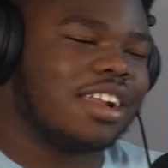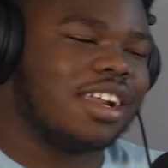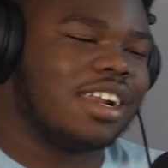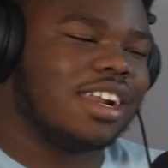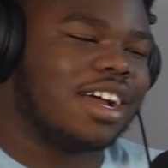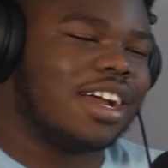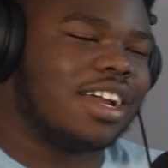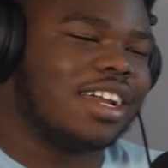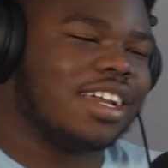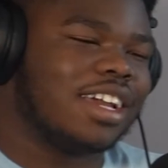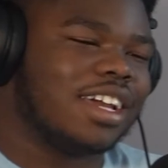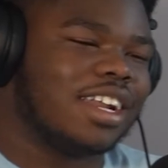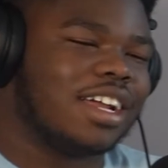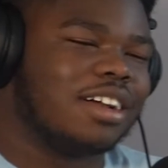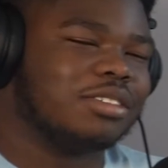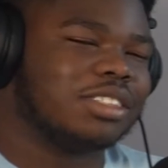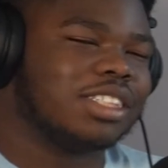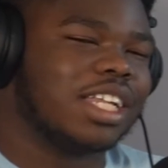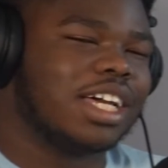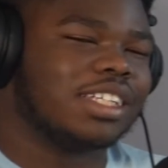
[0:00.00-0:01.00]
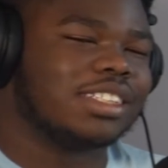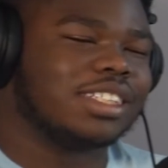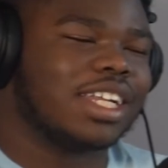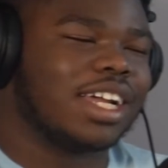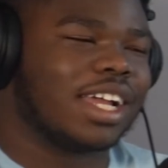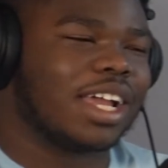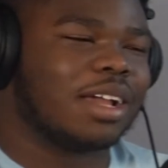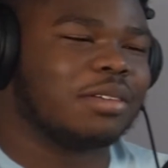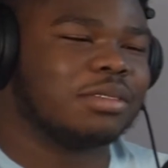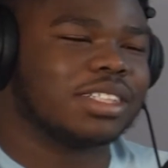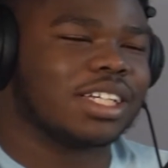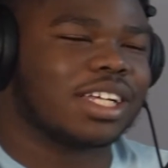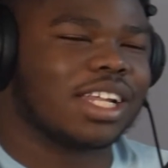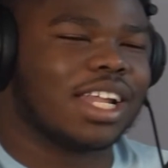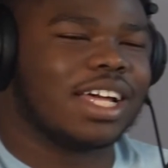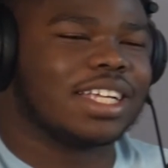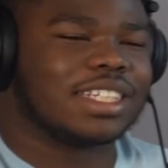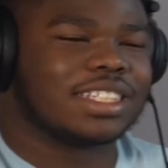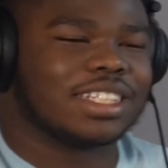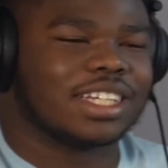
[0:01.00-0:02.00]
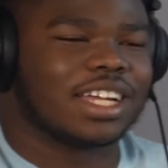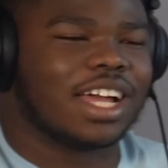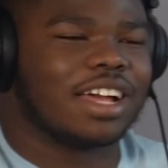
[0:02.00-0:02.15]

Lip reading: night, yeah, that game was a classic.